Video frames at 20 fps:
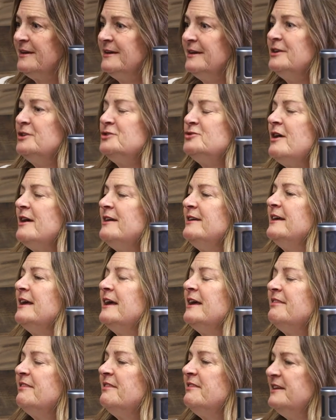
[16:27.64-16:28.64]
trying to
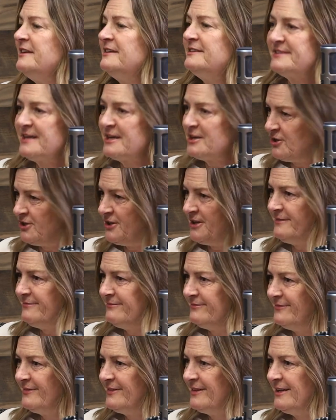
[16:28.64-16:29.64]
get thin as I could,
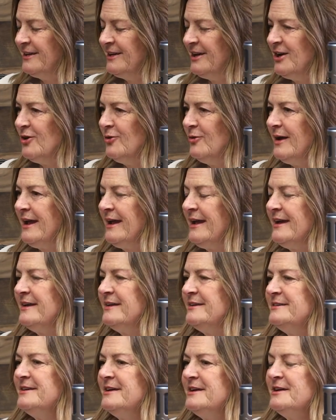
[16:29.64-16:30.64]

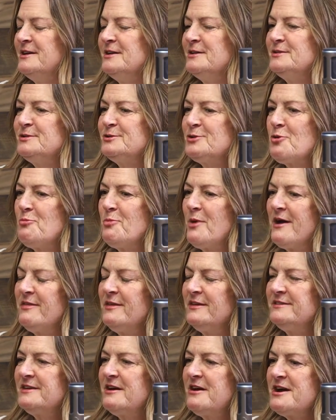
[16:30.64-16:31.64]
and so by
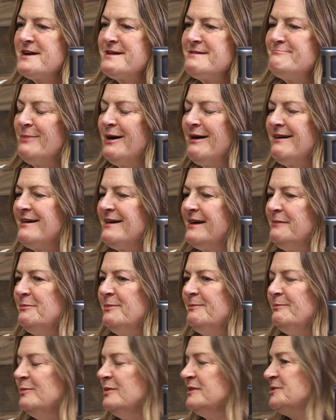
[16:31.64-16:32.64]
the time I
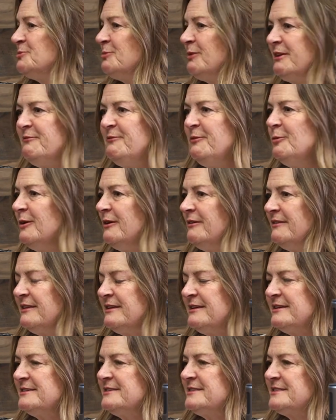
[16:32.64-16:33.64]
was 24,
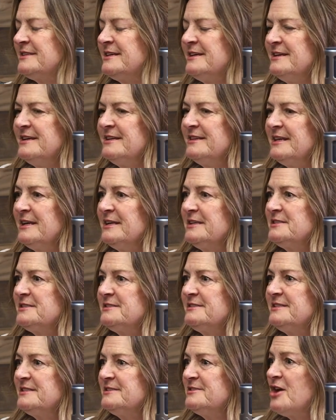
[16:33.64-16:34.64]
things
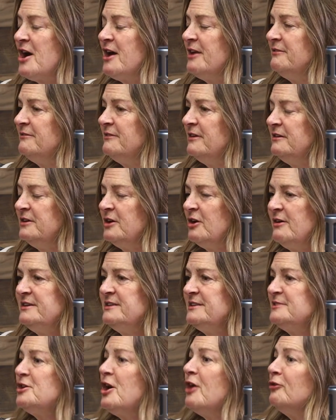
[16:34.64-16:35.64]
did not, I
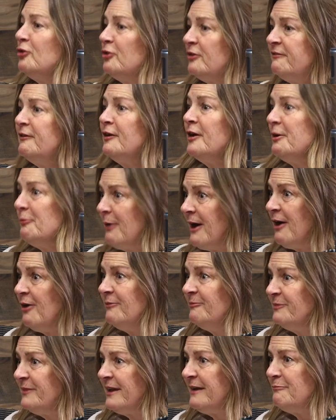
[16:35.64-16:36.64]
did not look very well,
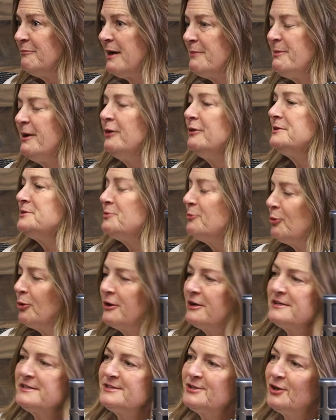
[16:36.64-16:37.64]
and my parents were more
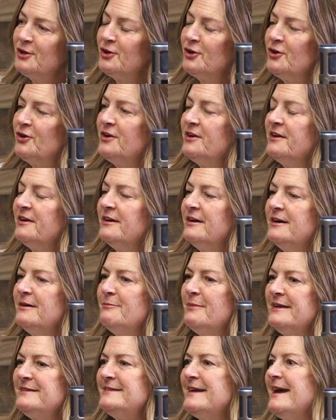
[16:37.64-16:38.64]
concerned.
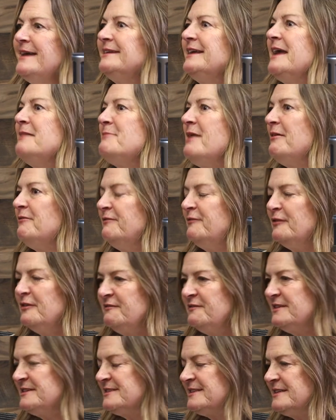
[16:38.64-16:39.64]
My dad came out for a
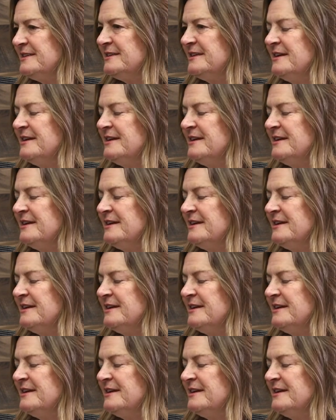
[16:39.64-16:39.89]
visit.